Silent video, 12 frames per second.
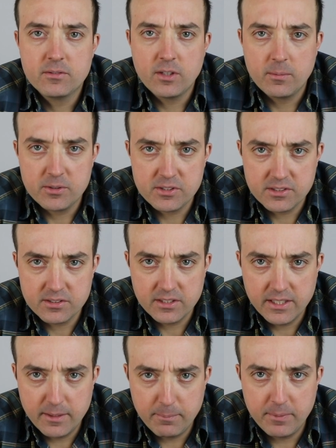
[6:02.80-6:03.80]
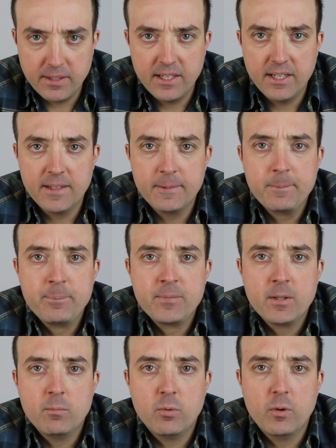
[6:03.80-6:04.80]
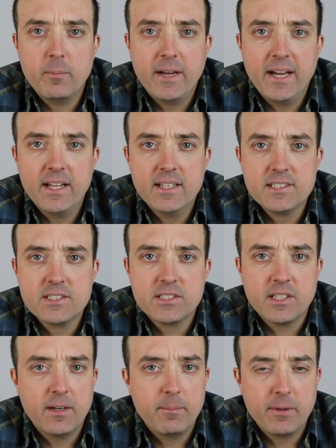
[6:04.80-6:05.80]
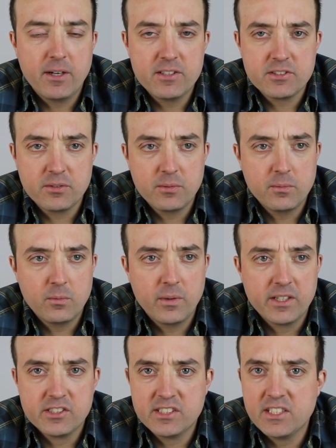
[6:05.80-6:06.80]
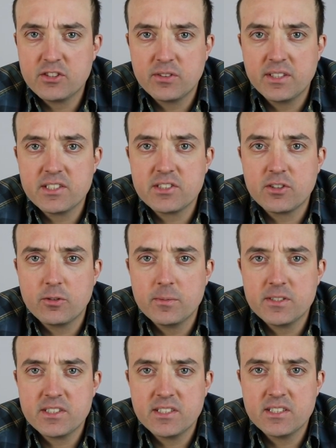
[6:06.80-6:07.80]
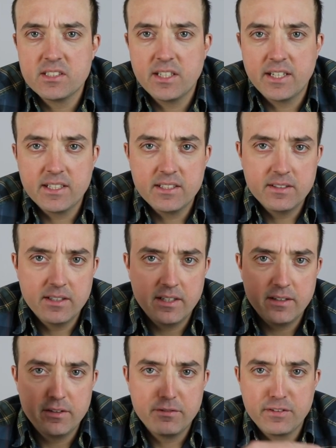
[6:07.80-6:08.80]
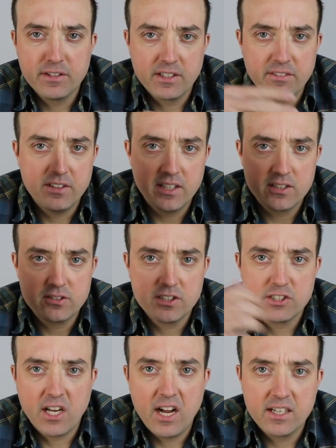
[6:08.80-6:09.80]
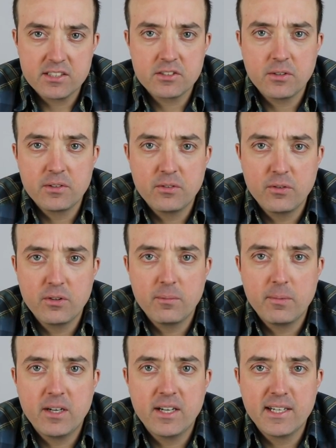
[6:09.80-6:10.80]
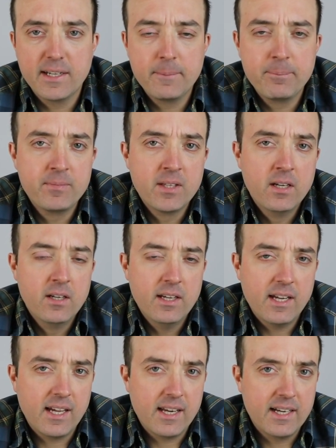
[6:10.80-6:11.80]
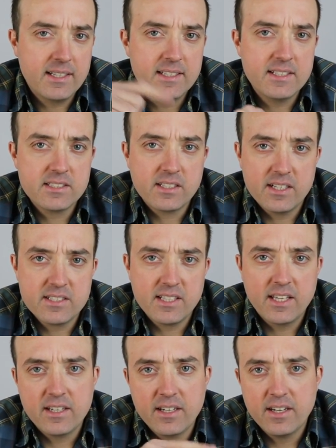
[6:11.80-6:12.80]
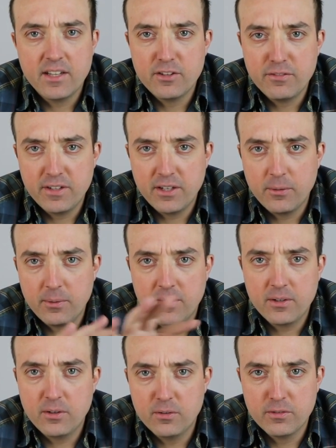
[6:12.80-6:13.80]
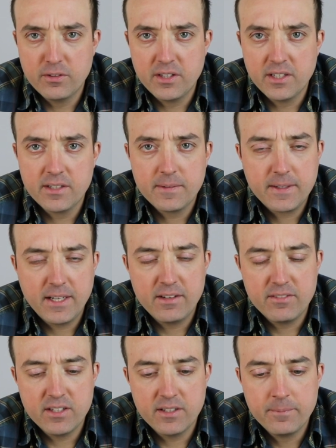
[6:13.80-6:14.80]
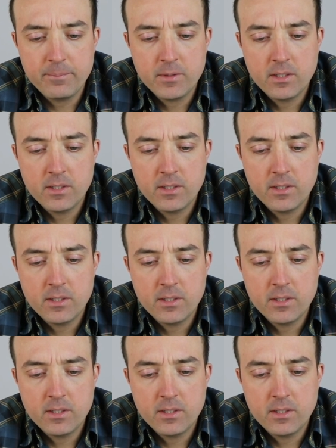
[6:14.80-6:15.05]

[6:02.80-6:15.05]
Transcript: trouble sleeping, poor balance, but also weird sensory disturbances like the feeling of electric shocks going through the body. And I did discuss that in another video, went over the kind of